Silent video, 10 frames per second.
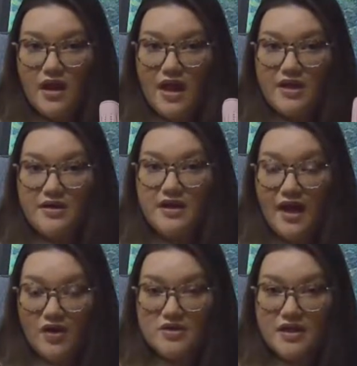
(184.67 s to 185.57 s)
a
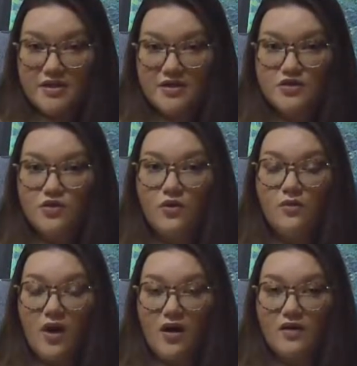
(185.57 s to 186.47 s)
hair styling tool
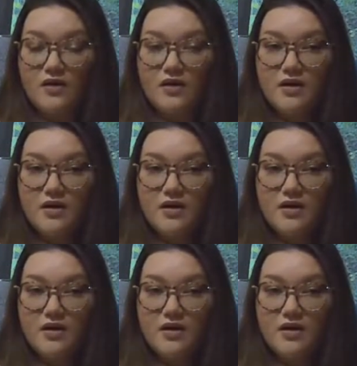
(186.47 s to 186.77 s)
while